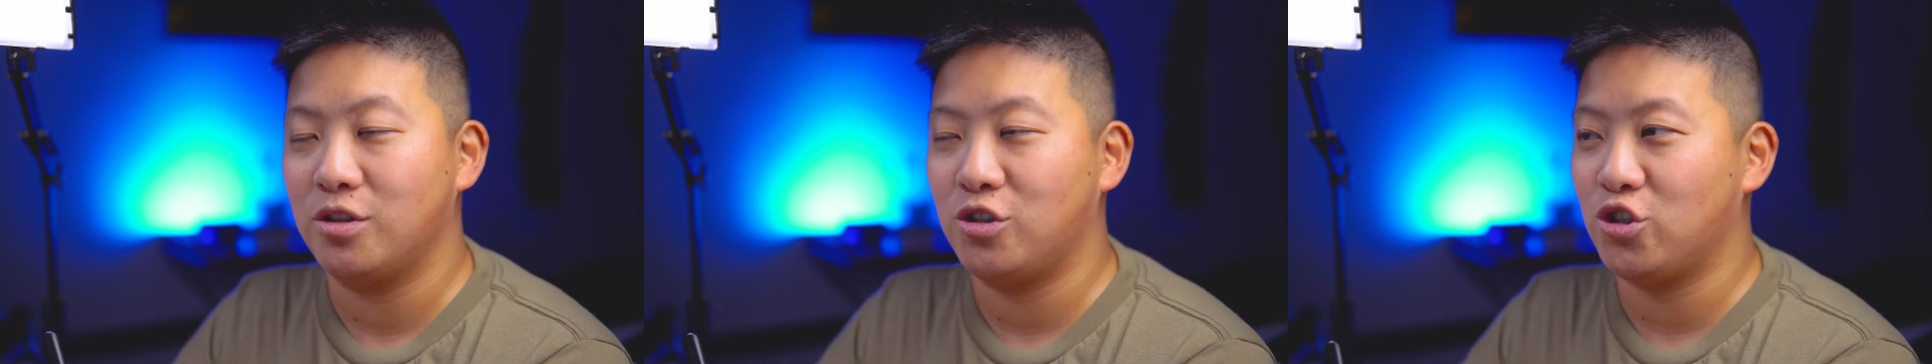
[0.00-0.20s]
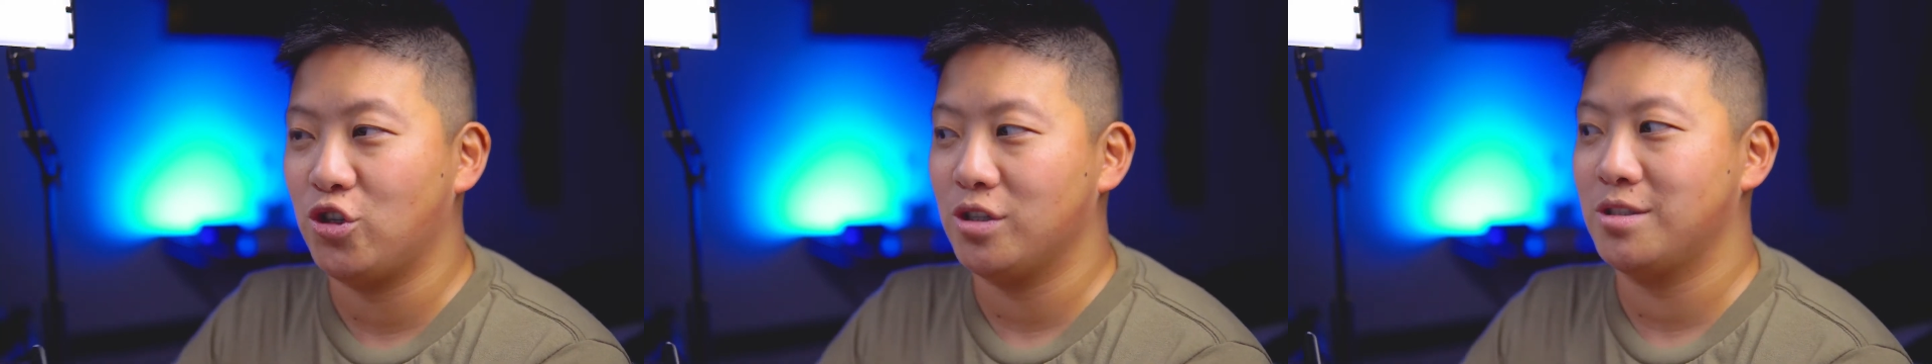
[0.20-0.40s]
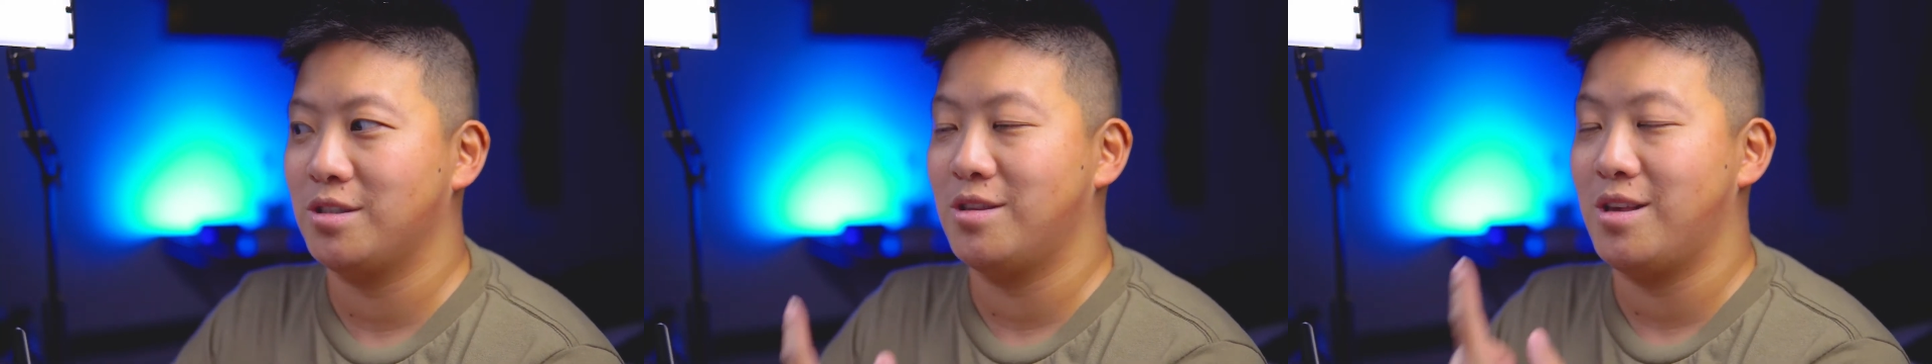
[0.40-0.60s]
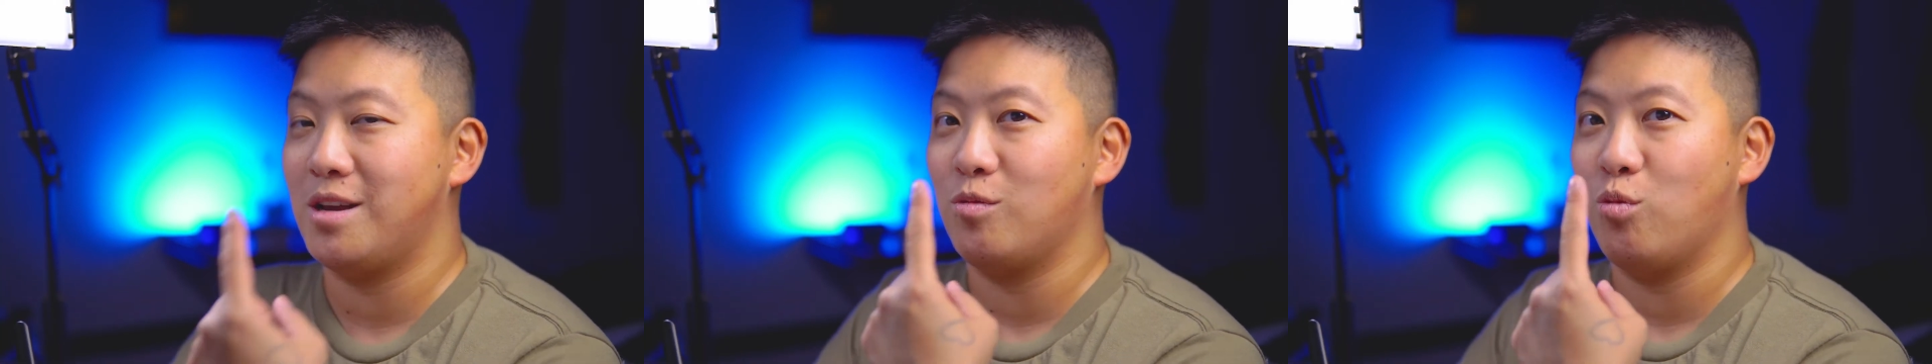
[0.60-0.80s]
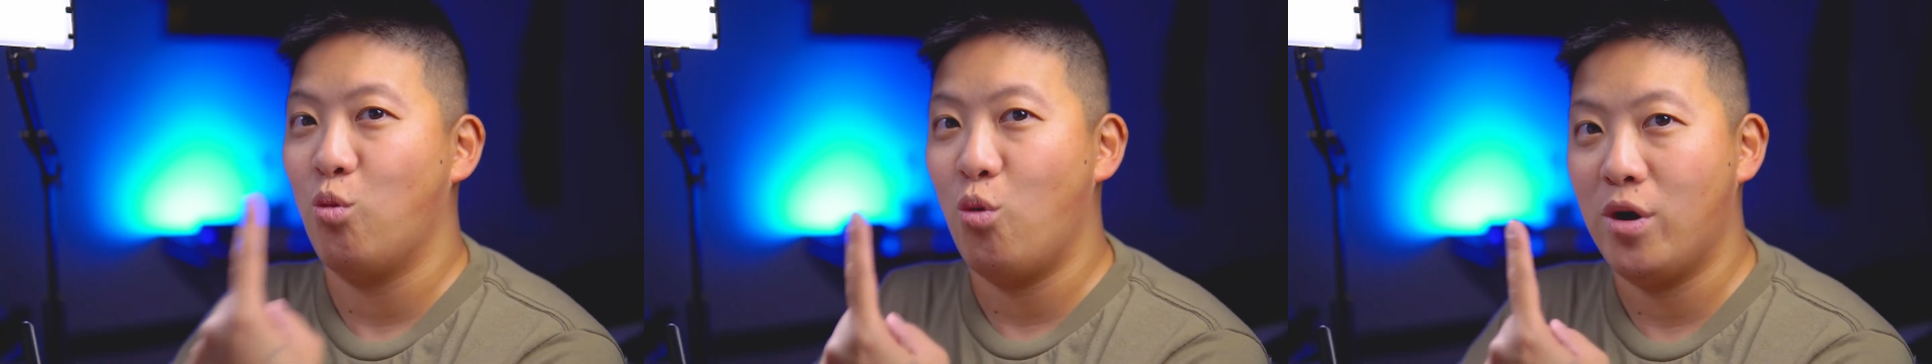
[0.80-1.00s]
just
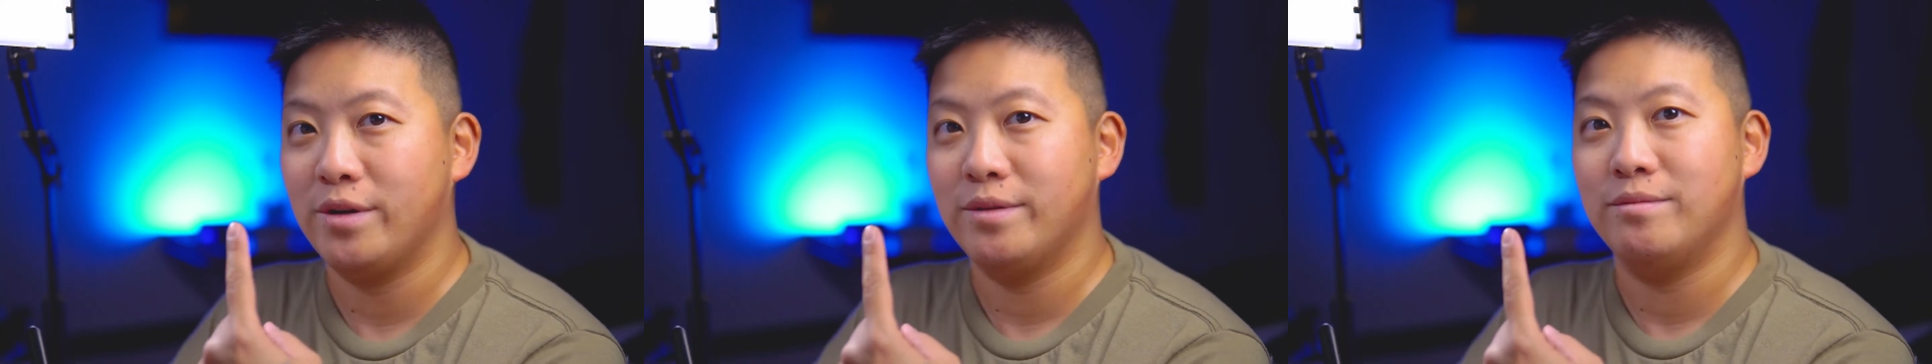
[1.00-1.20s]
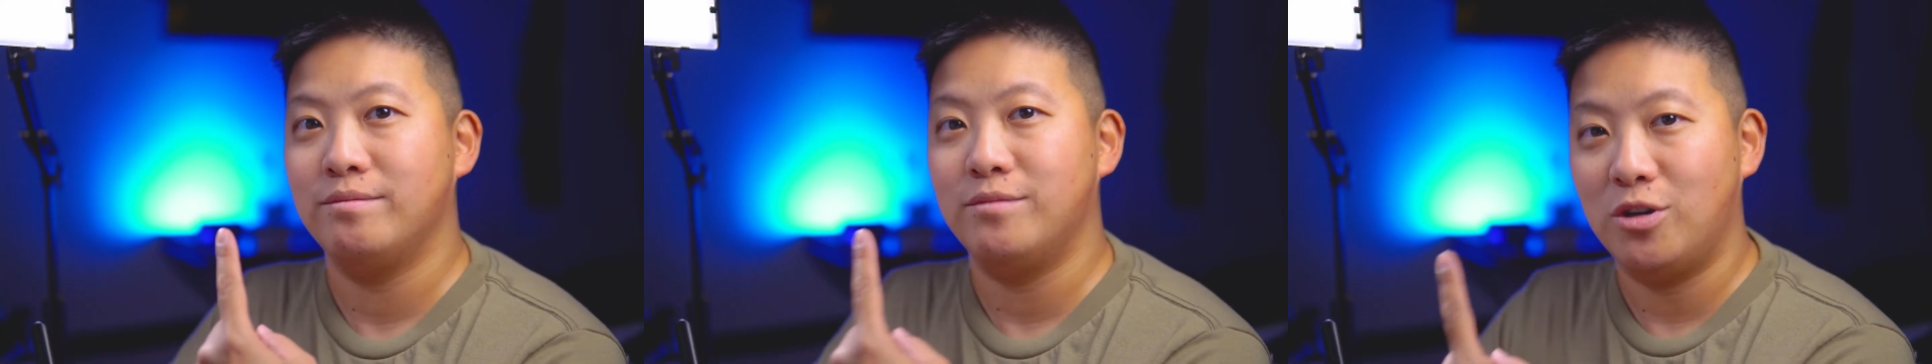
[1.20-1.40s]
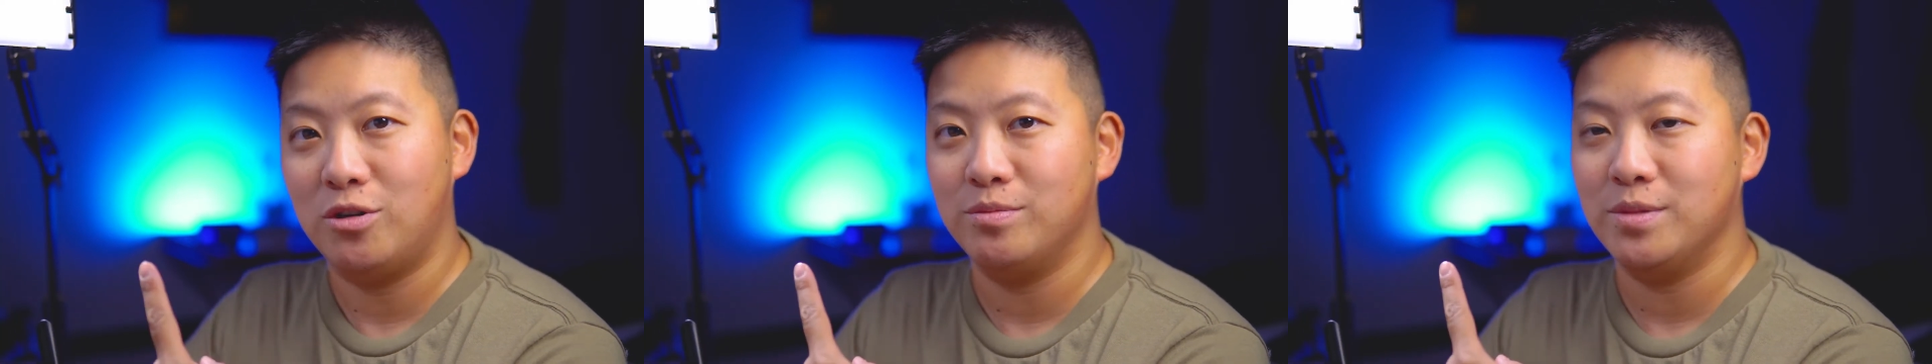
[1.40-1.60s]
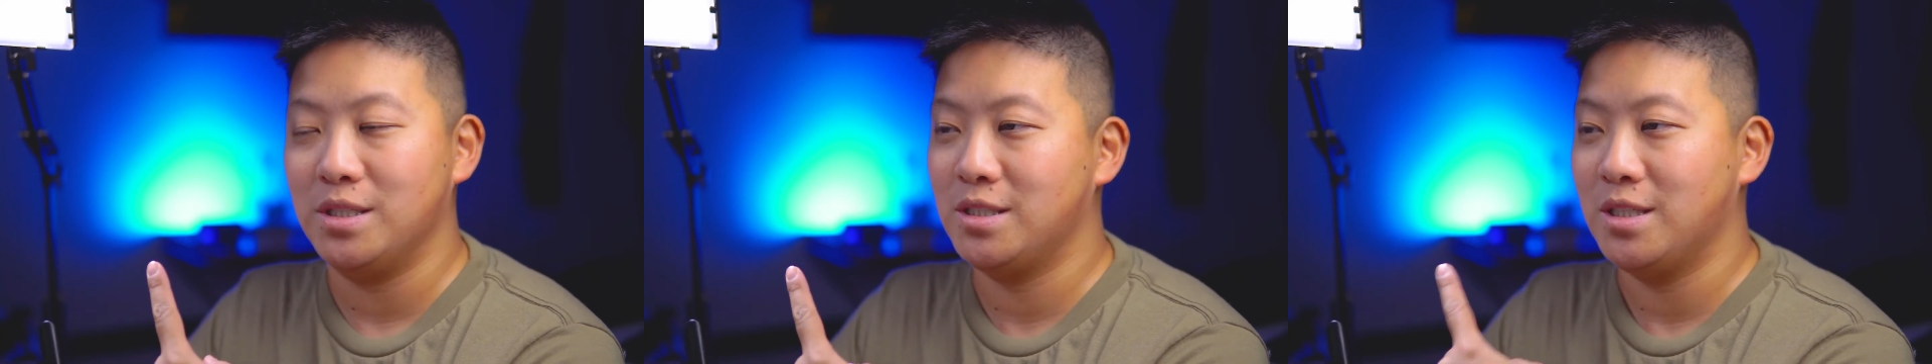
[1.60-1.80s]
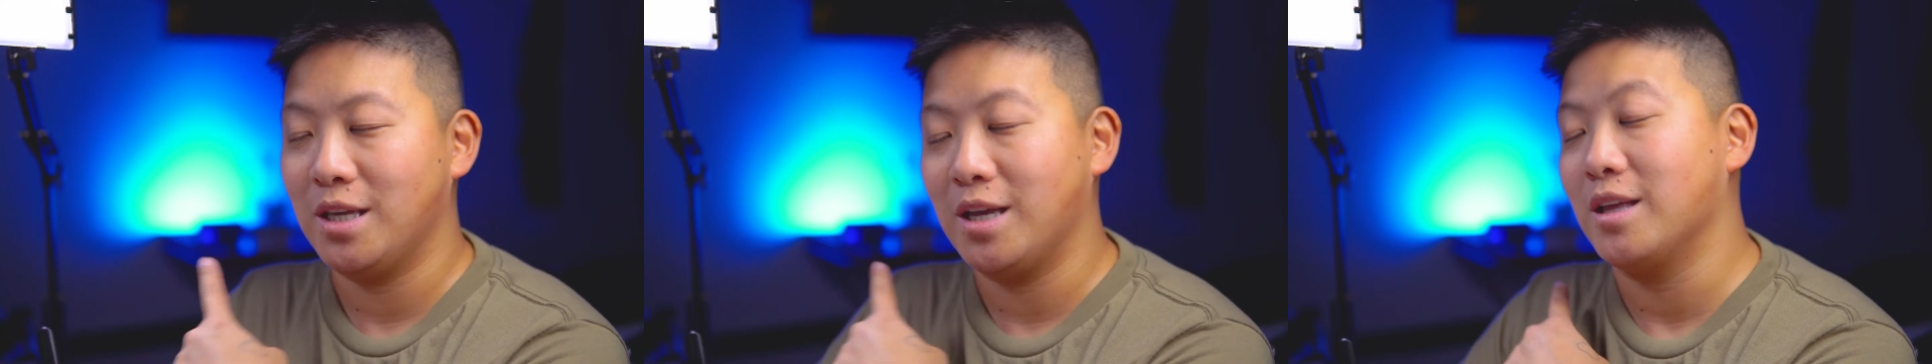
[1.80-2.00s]
that one
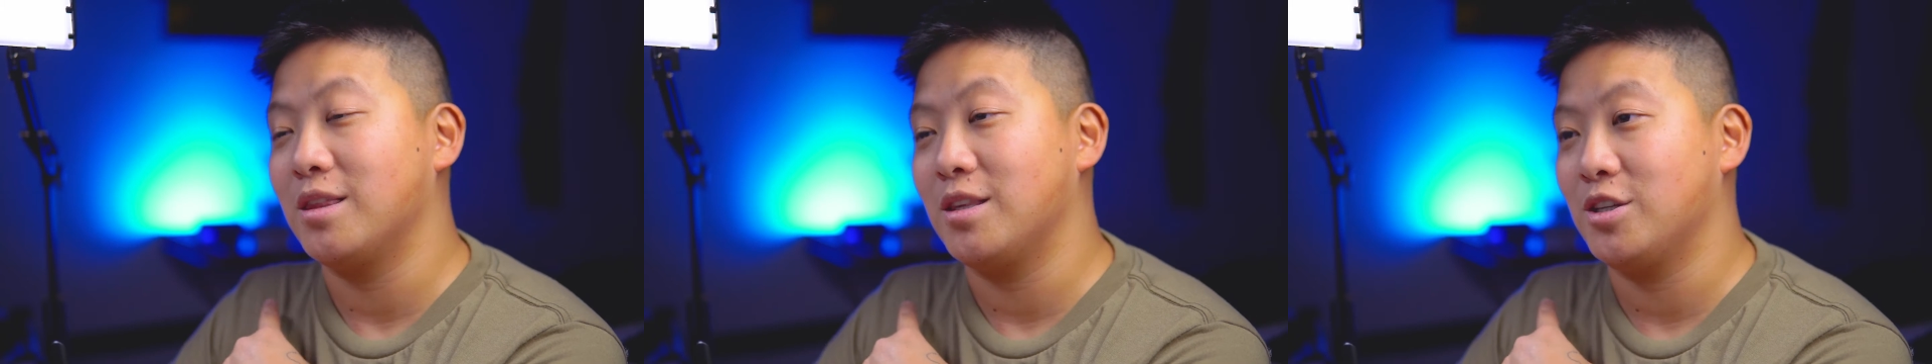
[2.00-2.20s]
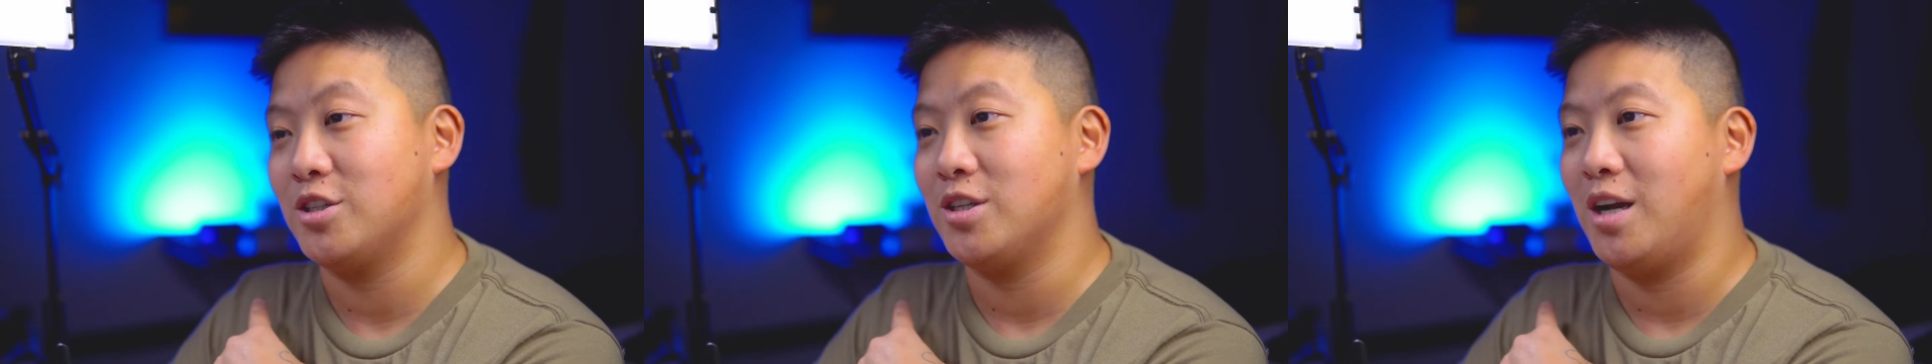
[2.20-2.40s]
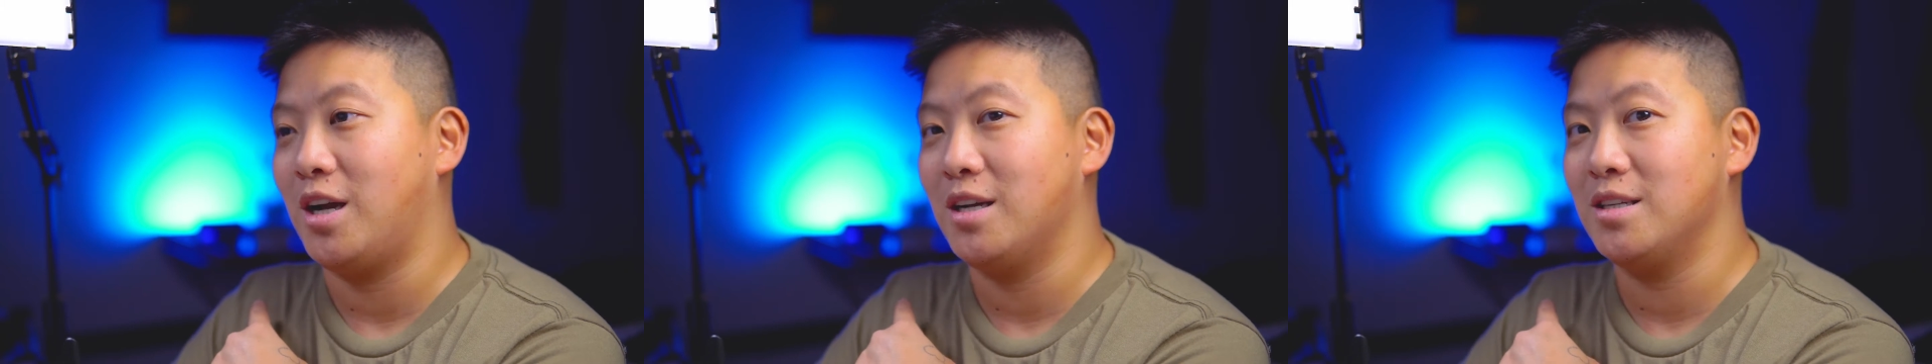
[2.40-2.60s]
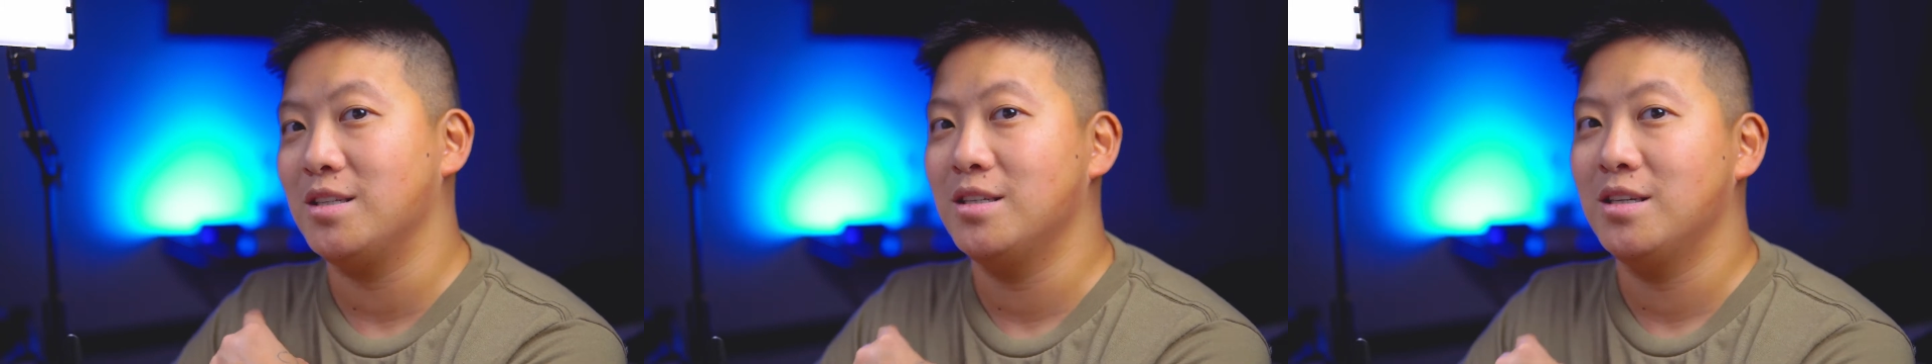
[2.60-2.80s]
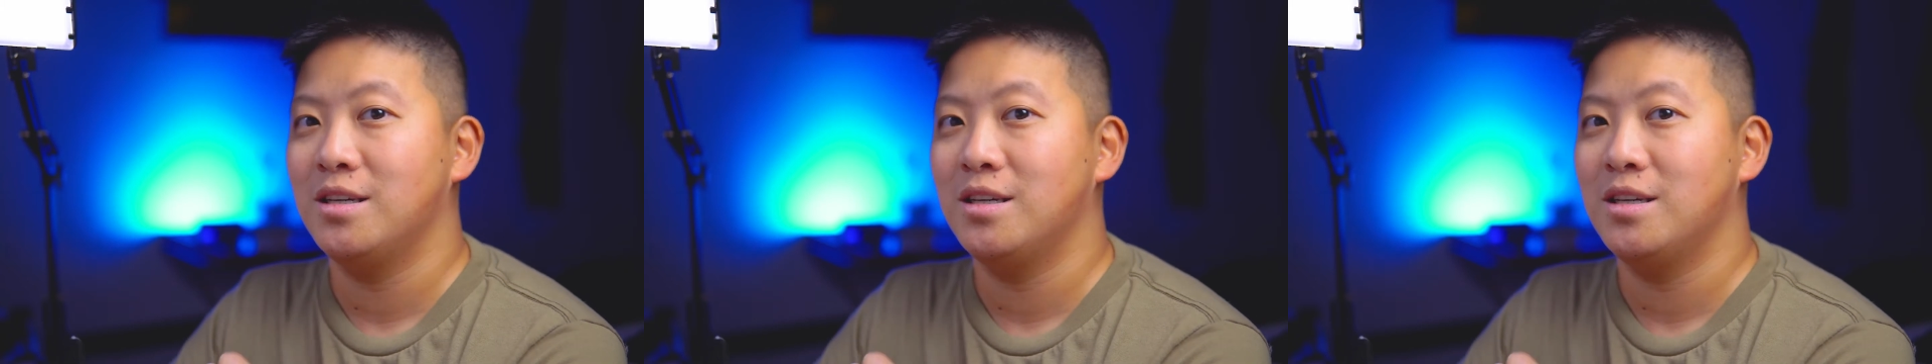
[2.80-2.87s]
moment to get the shot